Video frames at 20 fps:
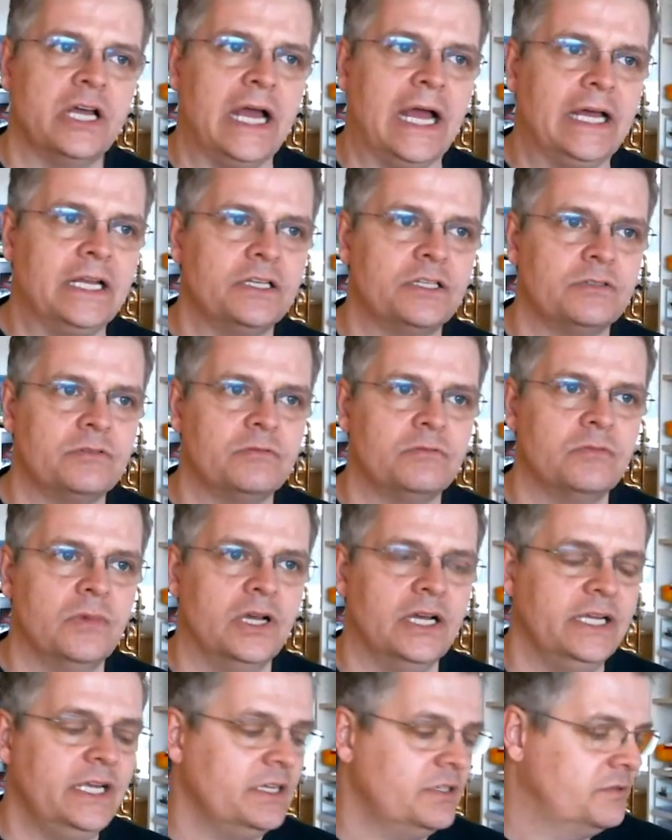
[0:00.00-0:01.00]
And
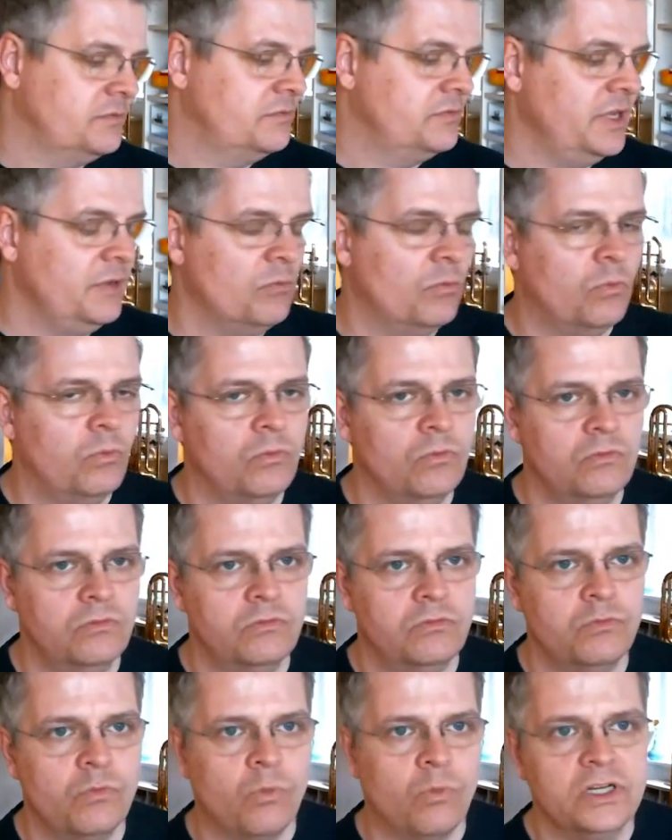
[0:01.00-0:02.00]
I guess in
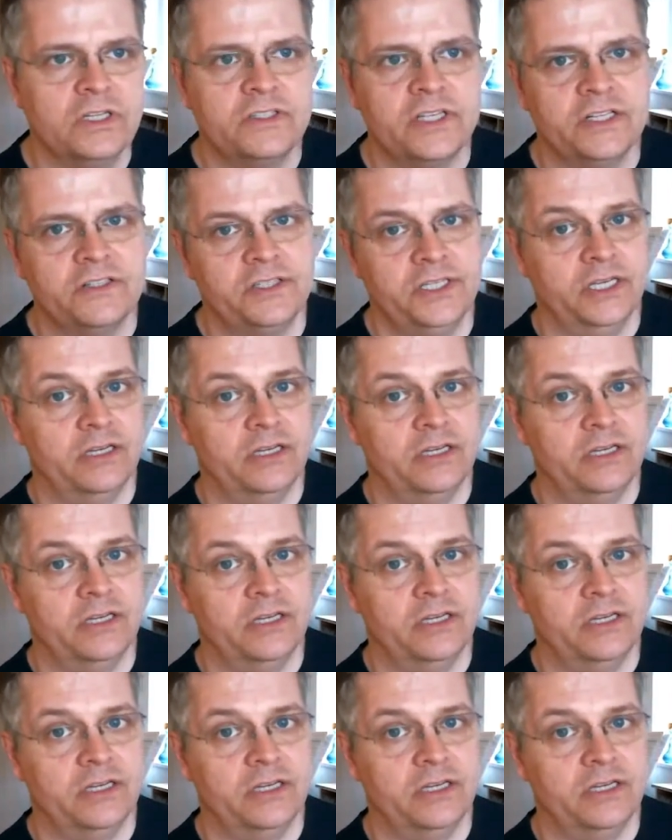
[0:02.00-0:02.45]
one sense,